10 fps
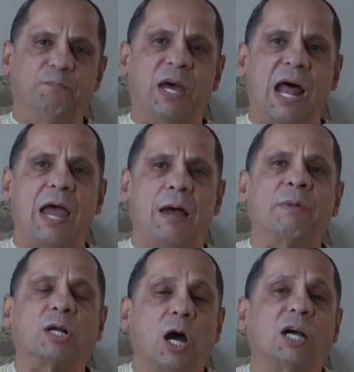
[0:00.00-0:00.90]
that I
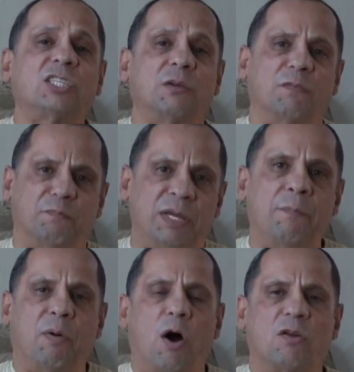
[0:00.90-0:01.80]
am accustomed to
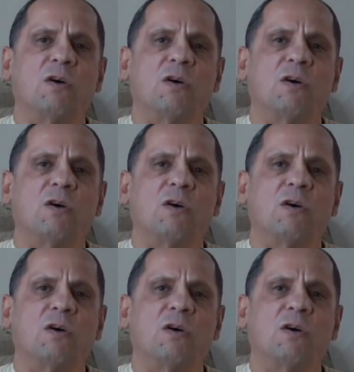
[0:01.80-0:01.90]
being part